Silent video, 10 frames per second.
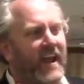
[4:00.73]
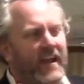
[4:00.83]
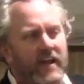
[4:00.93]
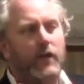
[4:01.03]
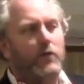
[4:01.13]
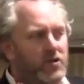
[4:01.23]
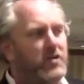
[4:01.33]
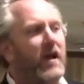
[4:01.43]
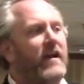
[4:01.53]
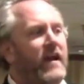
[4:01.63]
a huge
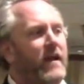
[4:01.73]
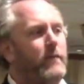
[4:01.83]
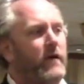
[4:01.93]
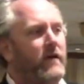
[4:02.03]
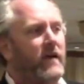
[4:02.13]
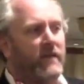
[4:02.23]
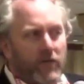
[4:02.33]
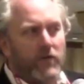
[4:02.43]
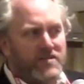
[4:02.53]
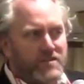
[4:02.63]
dynamic in a
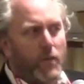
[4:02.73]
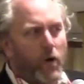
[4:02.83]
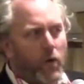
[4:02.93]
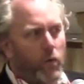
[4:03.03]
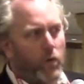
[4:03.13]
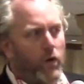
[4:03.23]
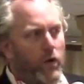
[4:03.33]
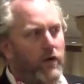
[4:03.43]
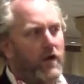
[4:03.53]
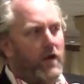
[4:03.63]
very small
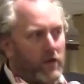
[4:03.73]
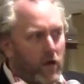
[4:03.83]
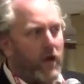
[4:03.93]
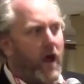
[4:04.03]
world called